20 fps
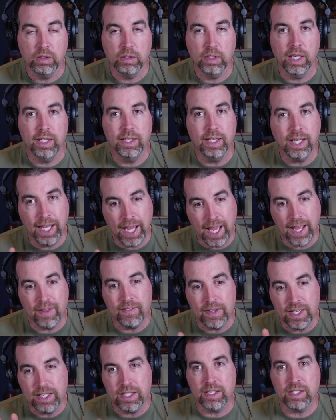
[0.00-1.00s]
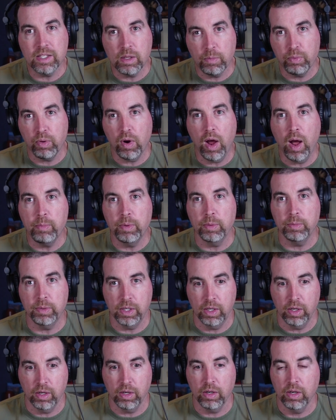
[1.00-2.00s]
And again, this is the problem
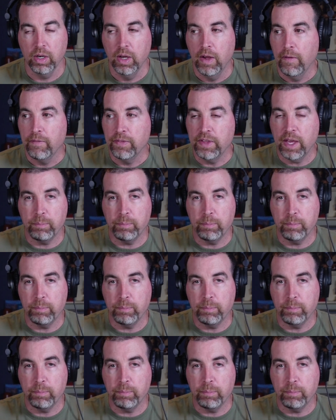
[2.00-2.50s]
here that